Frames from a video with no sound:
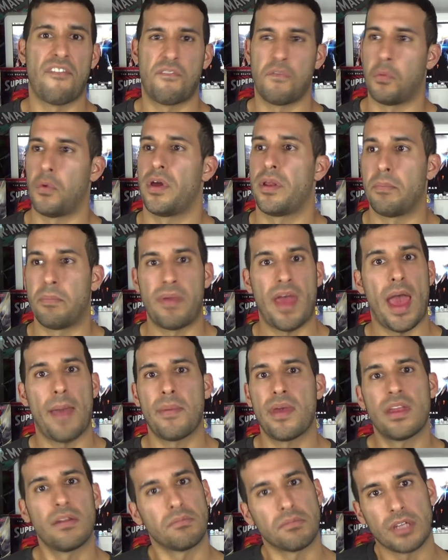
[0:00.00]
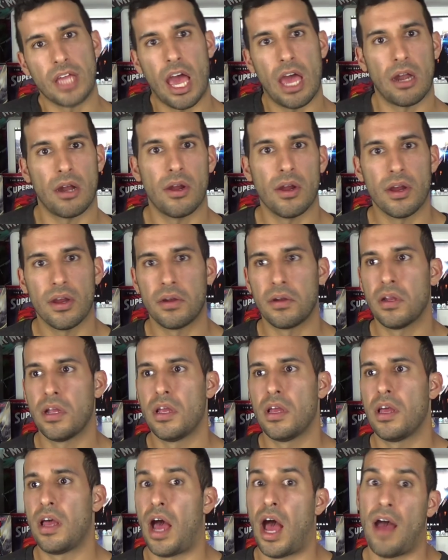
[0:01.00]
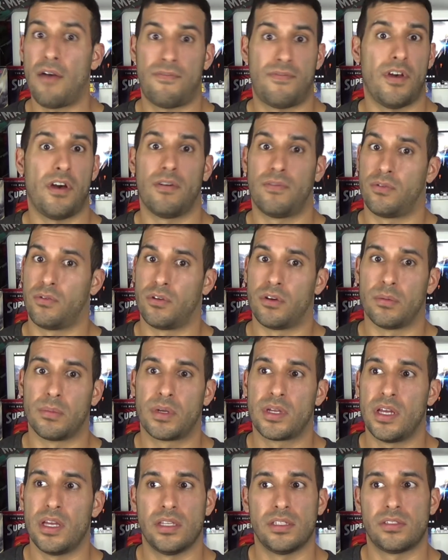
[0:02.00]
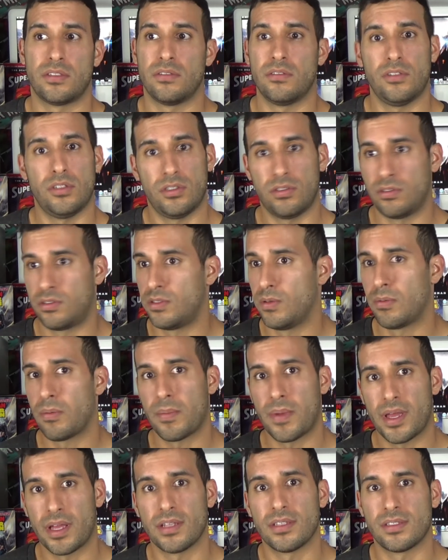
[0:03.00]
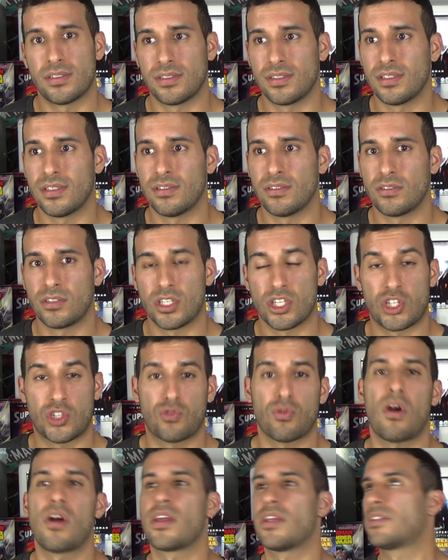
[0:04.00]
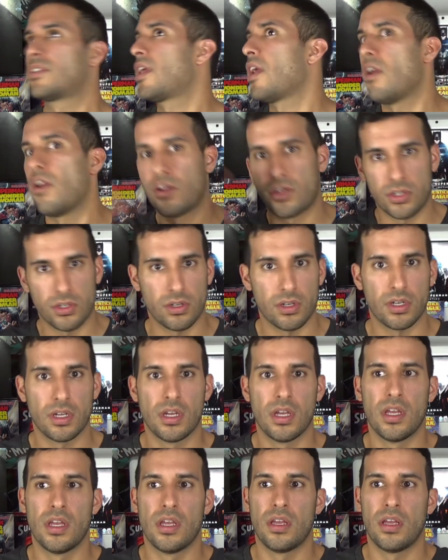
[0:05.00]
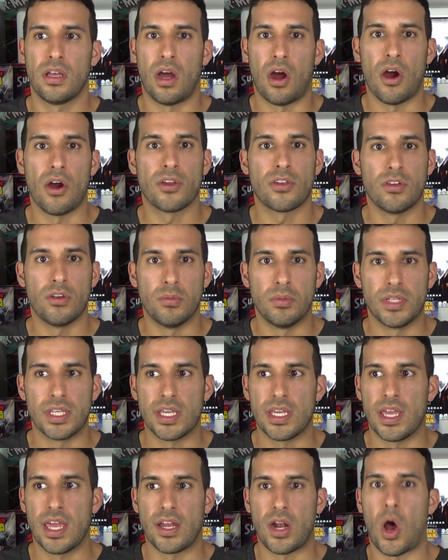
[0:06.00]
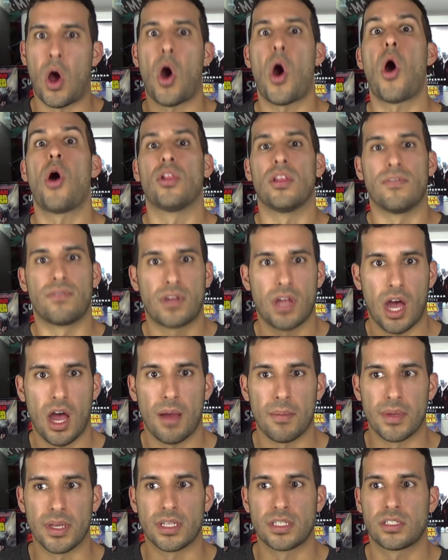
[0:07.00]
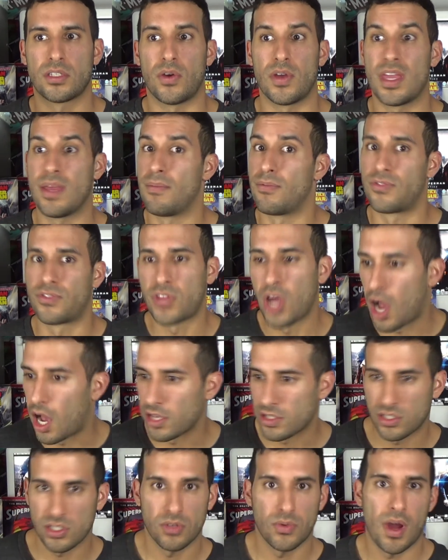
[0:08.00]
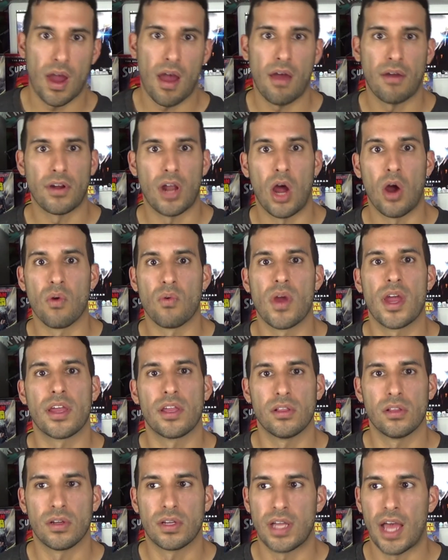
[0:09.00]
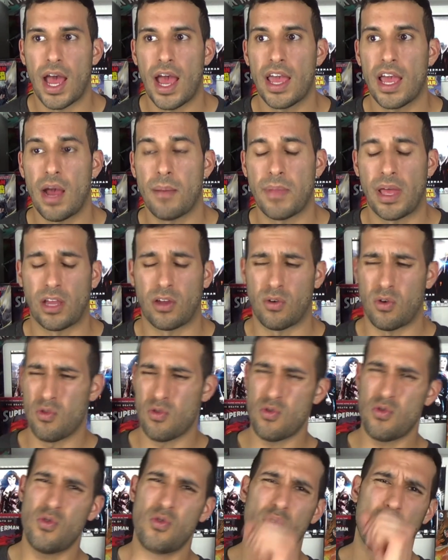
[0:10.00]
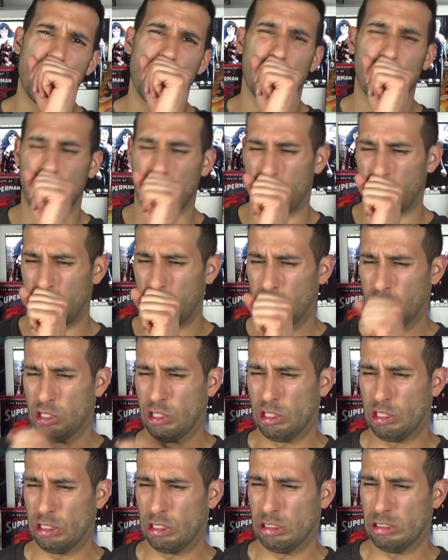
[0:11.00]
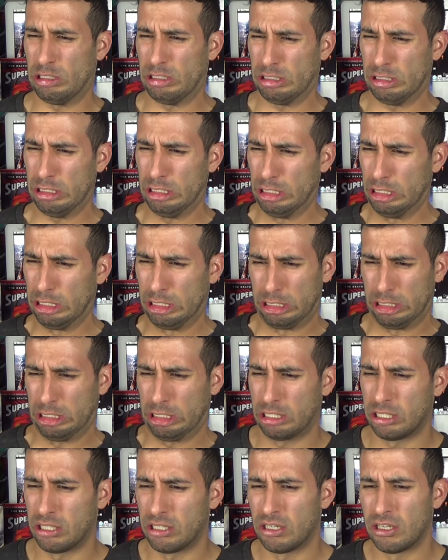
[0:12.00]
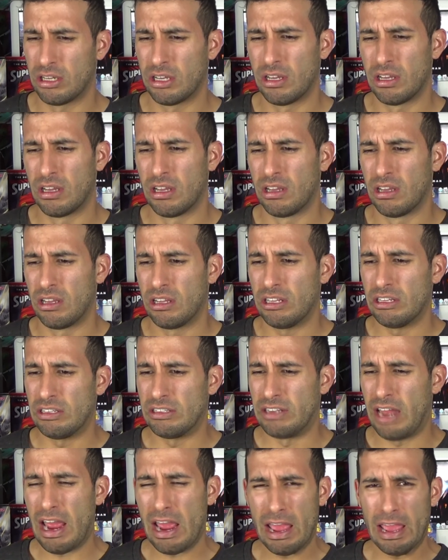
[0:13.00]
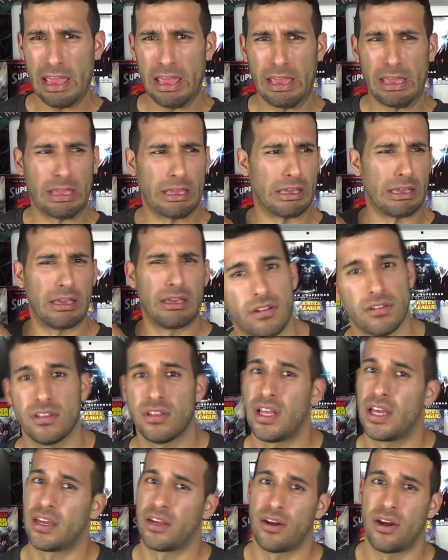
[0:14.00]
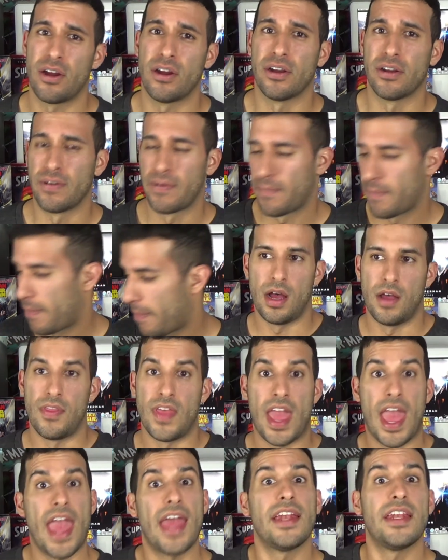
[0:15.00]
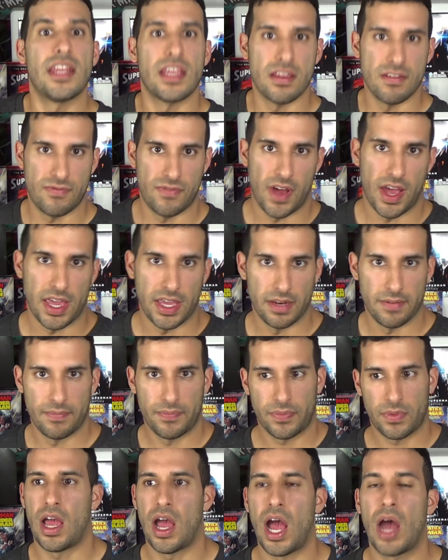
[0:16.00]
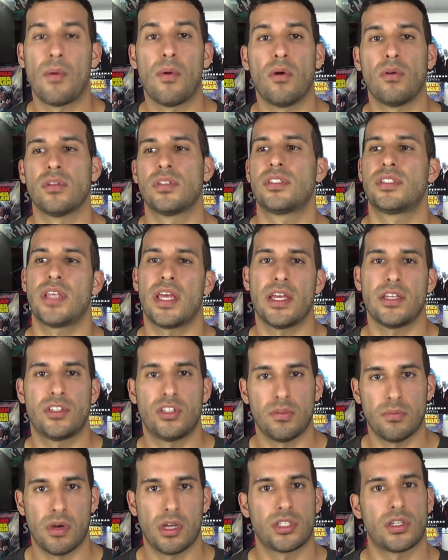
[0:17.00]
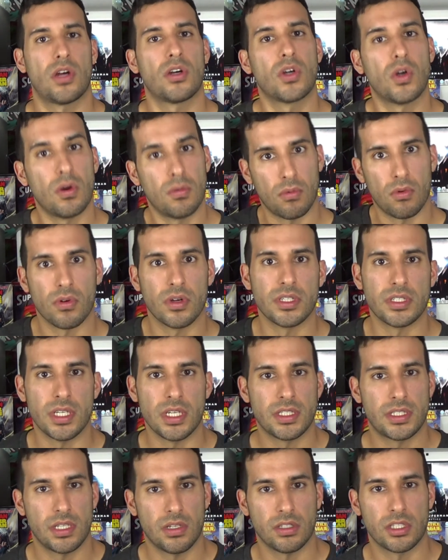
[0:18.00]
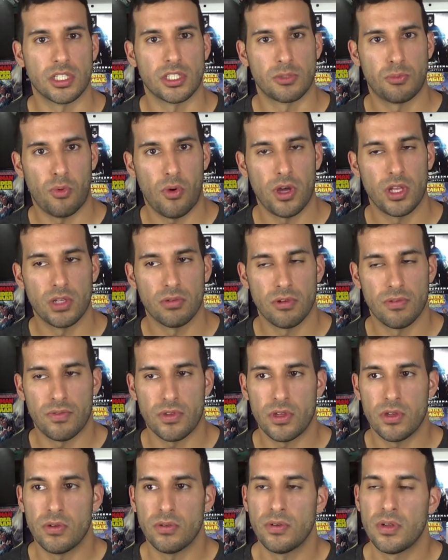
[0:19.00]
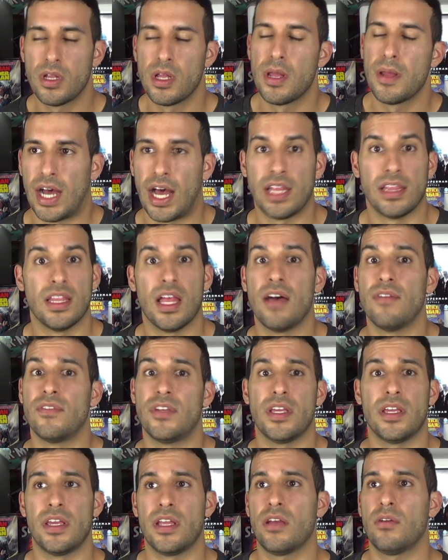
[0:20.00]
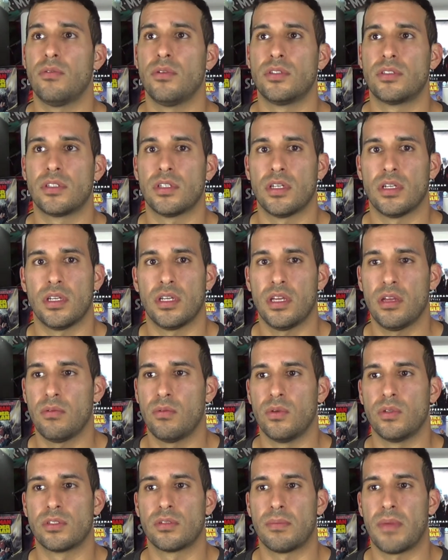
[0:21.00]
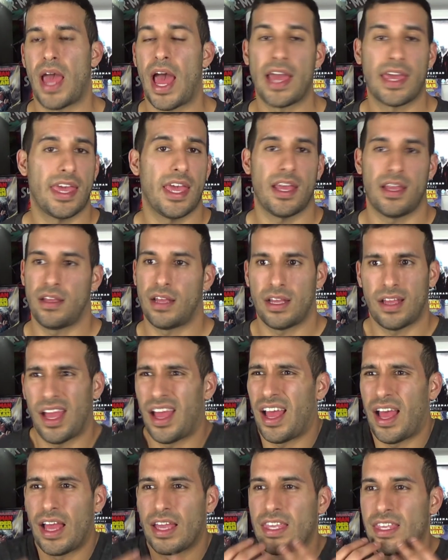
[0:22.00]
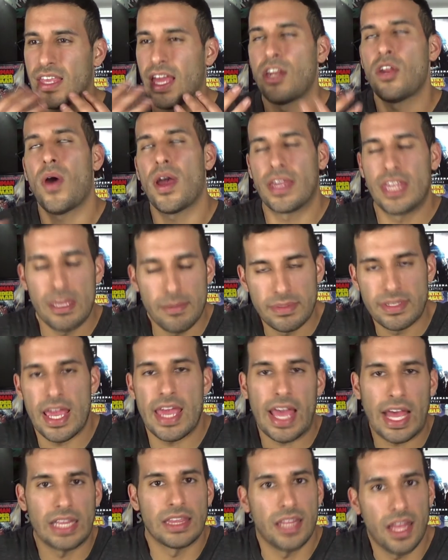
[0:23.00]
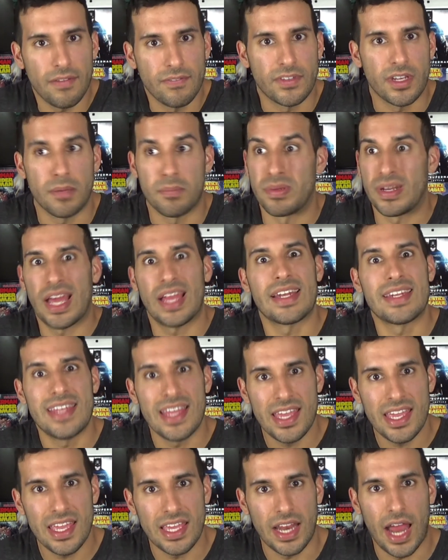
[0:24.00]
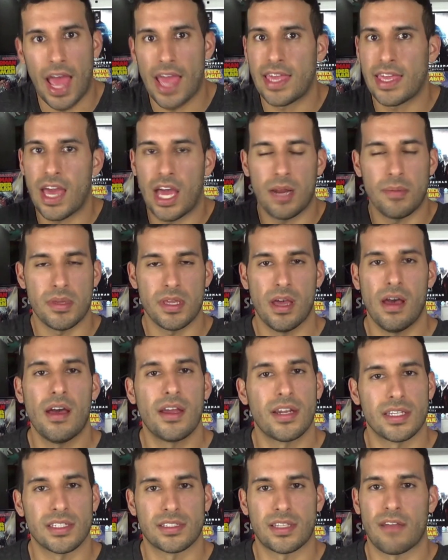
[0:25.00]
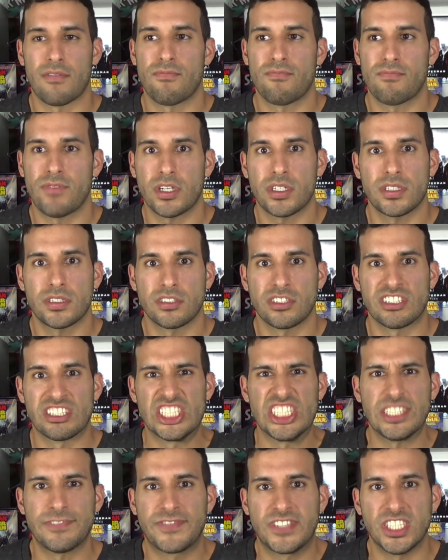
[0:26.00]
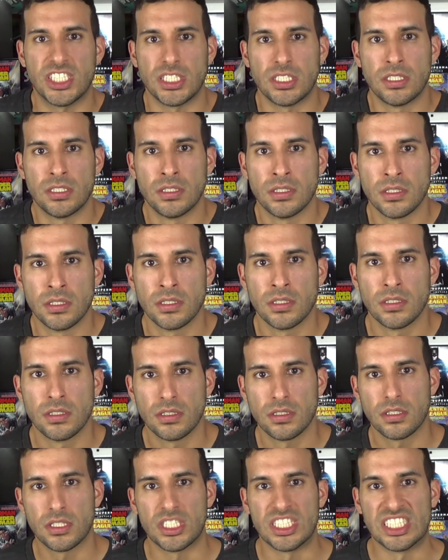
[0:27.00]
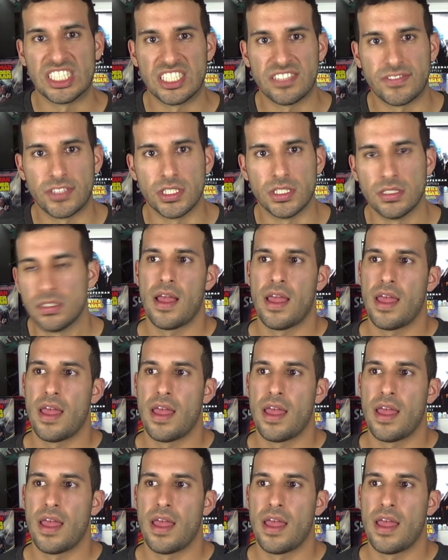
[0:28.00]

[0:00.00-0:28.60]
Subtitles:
When Batman got hurt, I felt for him because Superman's the strongest character, arguably, in all of comics. So him tossing around a regular guy, I'm like, ooh, sheesh, dang, looked like it hurt. The ending fight. I won't say too much. I'll go more in detail in the spoiler review. I loved it. It was amazing. I know I keep saying I loved it, but I did. I gotta be honest. I freaking loved it. I loved it.